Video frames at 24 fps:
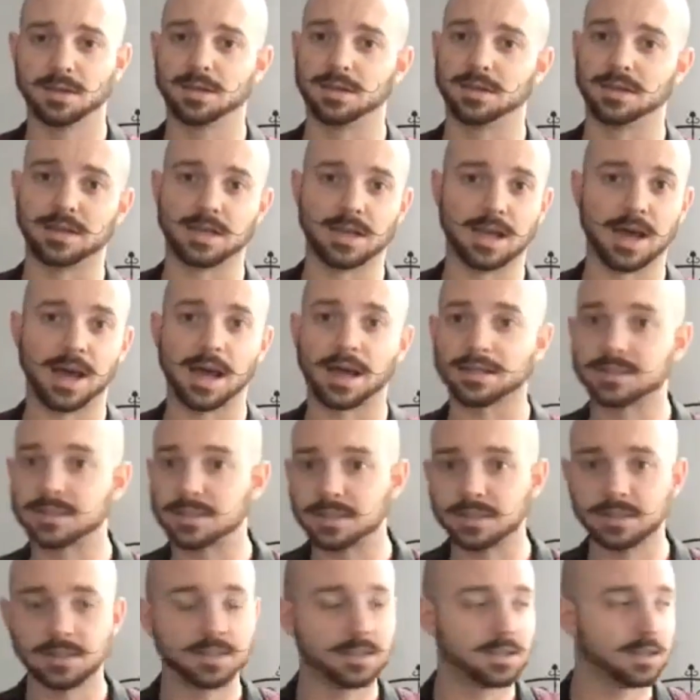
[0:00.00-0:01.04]

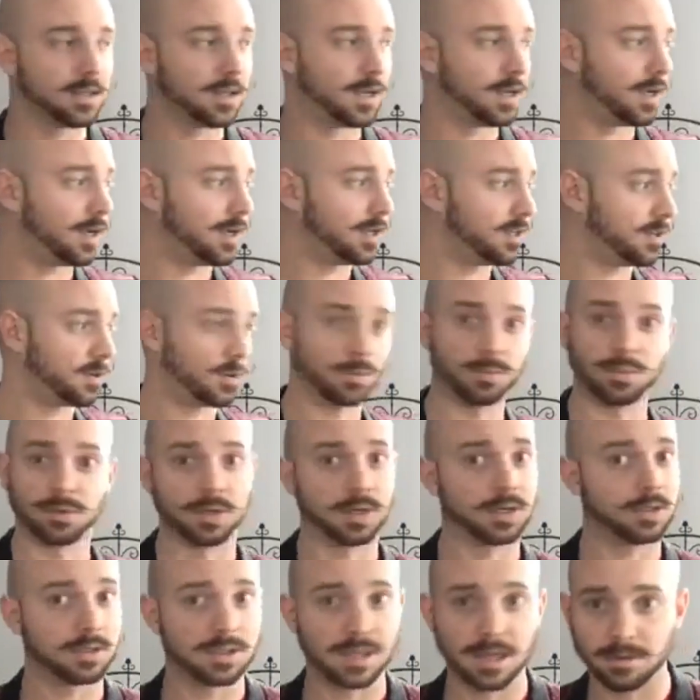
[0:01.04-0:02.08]
not, you don't put it
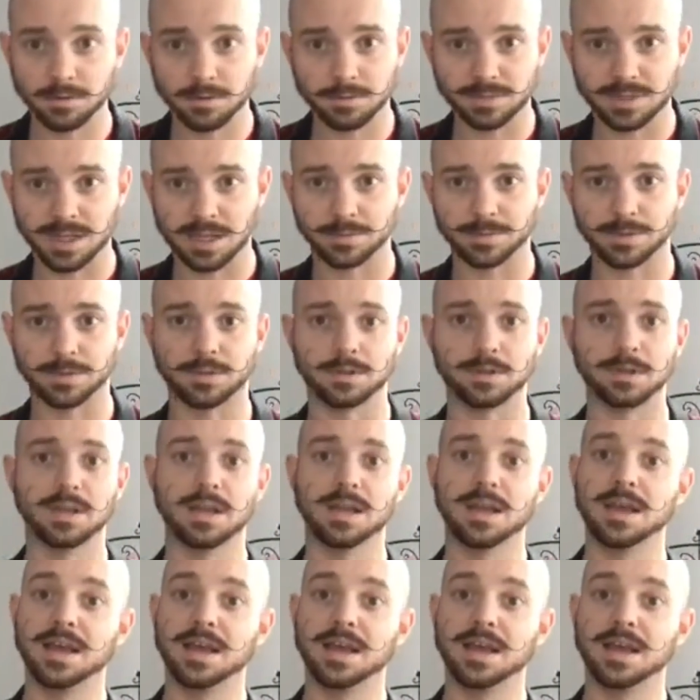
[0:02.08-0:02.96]
on your dining room table,